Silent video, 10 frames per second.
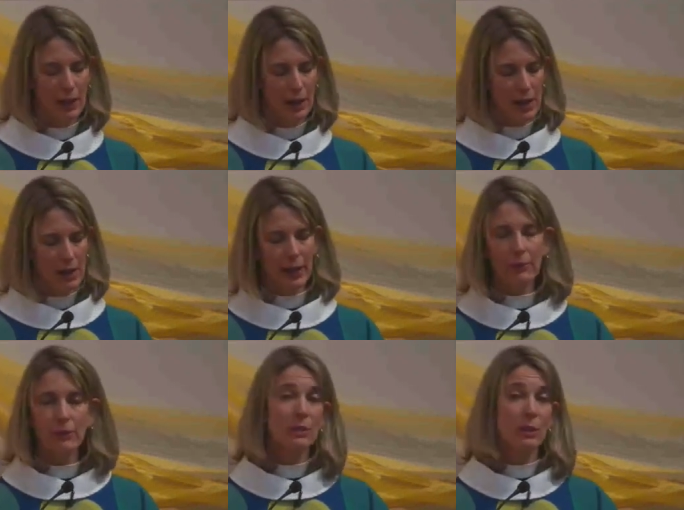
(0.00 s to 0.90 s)
And I
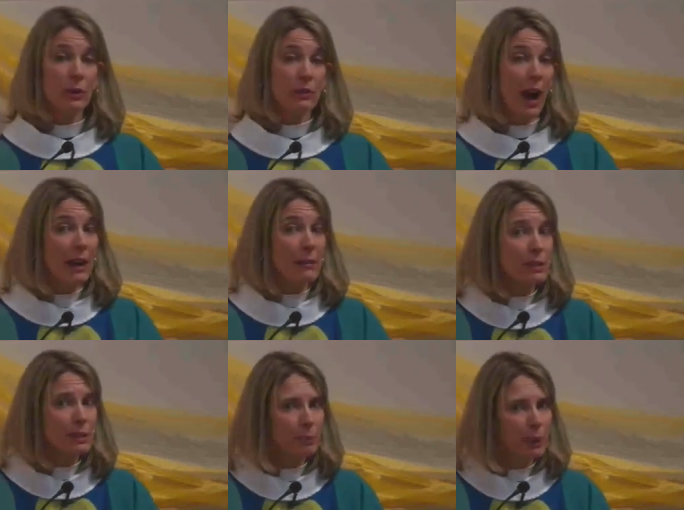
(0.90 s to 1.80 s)
always know if I'm
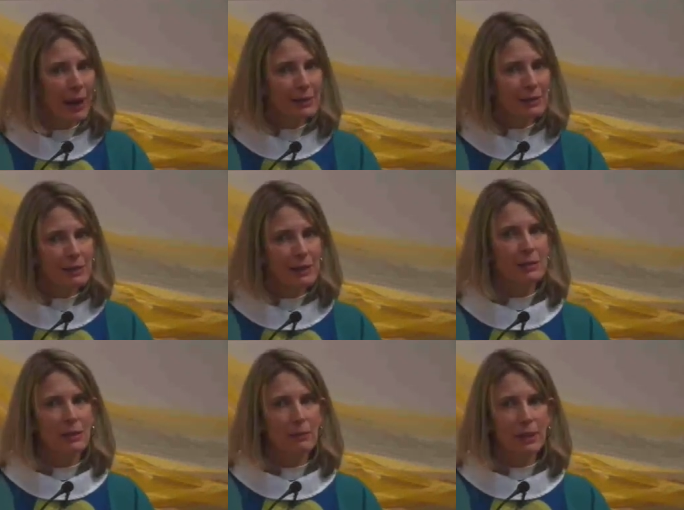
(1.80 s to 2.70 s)
surprised that
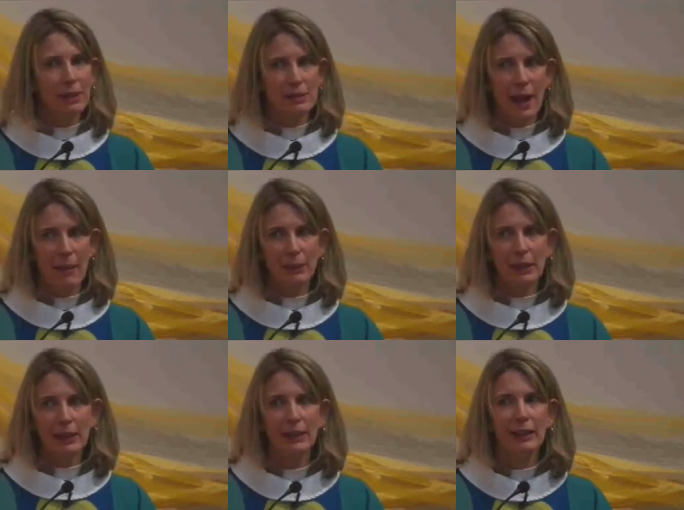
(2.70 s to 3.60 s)
something is
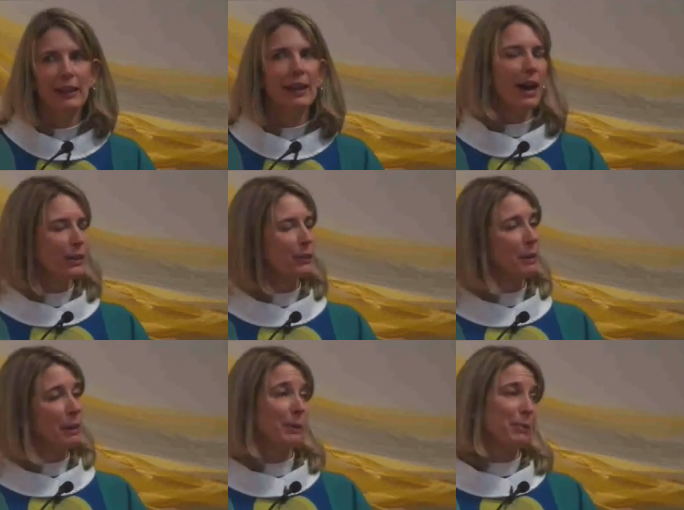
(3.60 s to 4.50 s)
happening, other
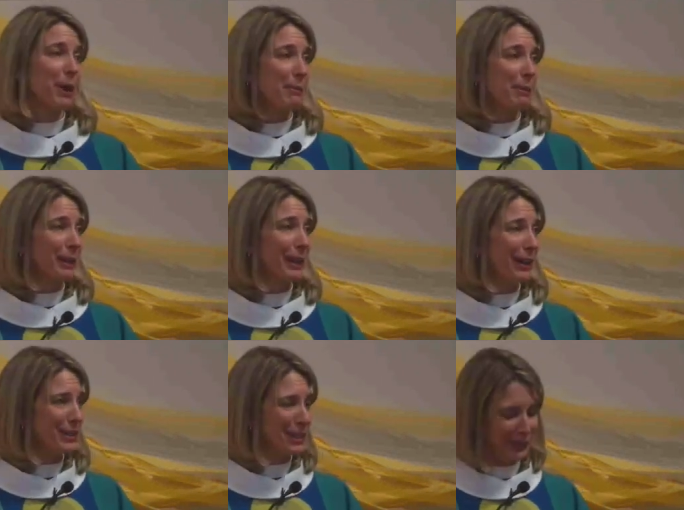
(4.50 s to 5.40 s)
people probably
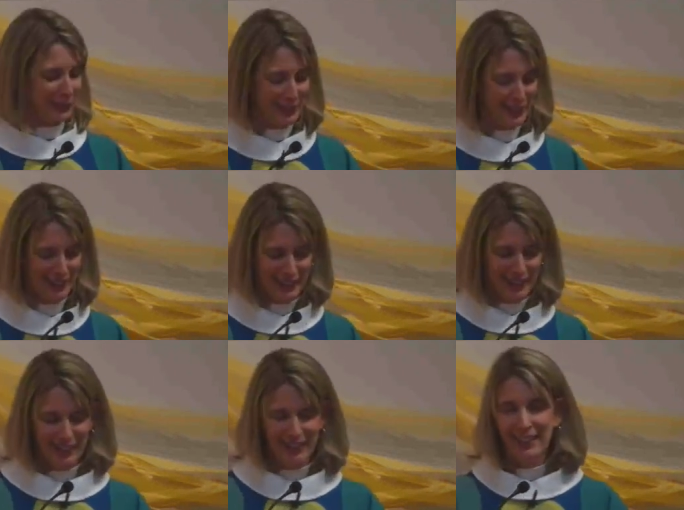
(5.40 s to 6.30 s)
are too.
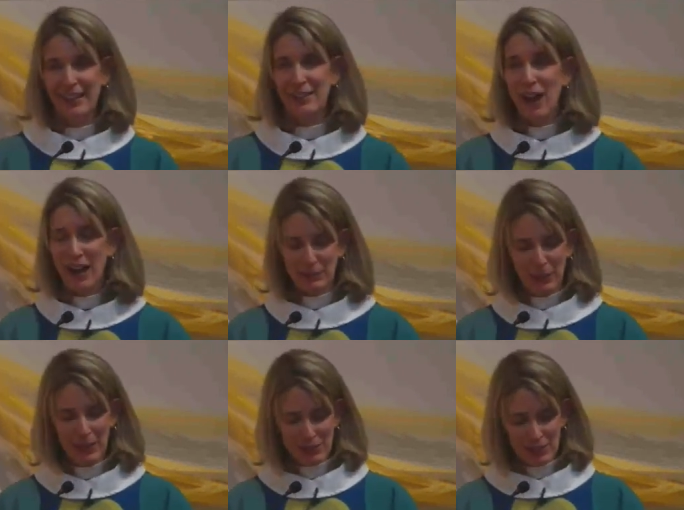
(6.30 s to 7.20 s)
In fact,
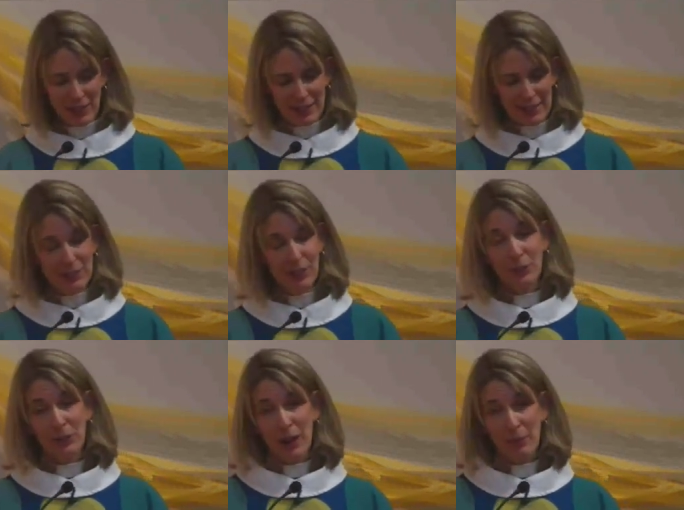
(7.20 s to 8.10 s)
Pledge Sunday so
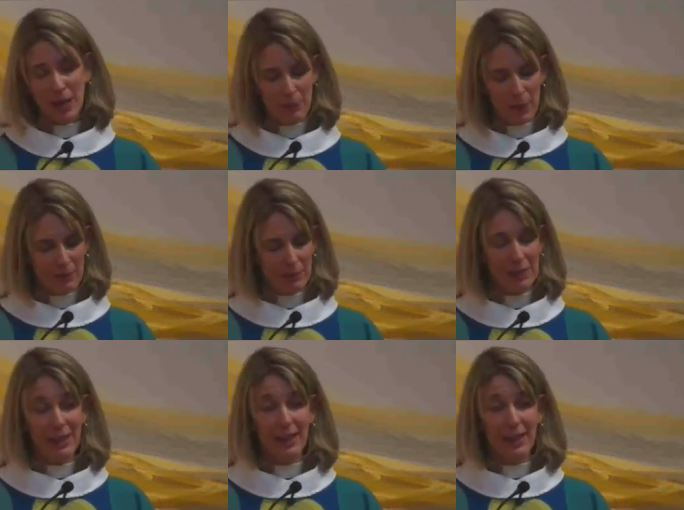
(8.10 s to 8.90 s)
crept up on me that